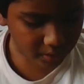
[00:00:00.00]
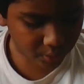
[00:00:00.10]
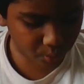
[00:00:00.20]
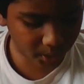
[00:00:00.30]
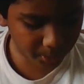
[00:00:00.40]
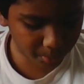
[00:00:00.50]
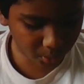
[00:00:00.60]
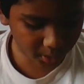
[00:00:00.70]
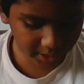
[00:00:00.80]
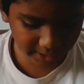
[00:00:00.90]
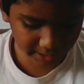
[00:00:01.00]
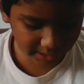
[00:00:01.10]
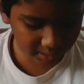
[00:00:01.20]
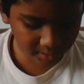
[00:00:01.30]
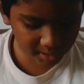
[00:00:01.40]
One morning,
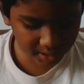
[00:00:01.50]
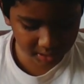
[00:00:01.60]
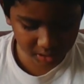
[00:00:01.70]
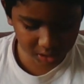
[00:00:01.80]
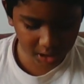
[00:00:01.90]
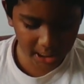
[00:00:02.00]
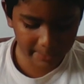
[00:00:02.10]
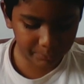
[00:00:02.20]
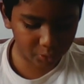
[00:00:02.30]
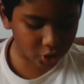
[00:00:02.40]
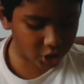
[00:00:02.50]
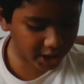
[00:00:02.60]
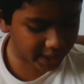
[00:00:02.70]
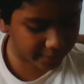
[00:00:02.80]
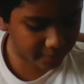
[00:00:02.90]
Indians came to
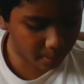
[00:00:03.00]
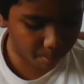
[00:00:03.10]
trade